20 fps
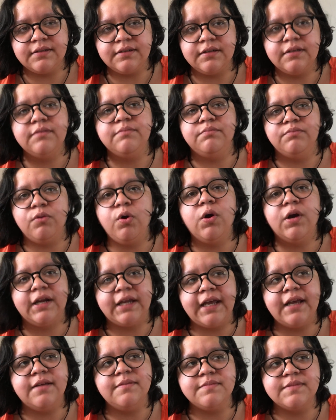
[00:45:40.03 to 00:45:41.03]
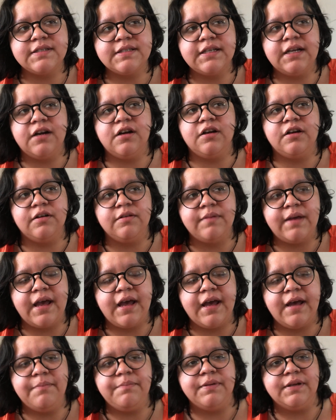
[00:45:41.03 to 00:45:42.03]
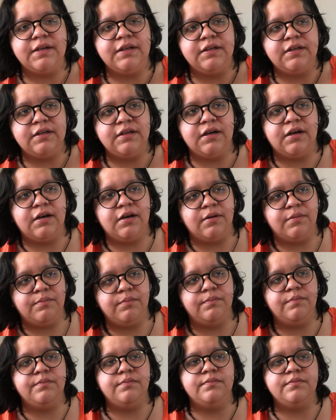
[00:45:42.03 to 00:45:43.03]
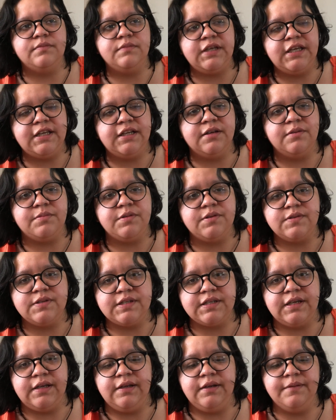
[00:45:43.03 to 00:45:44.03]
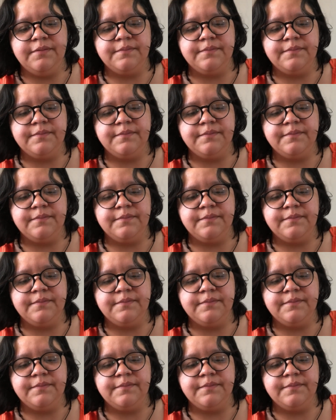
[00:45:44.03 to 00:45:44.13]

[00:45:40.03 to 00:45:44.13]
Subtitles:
And more games that are going to happen in EWC.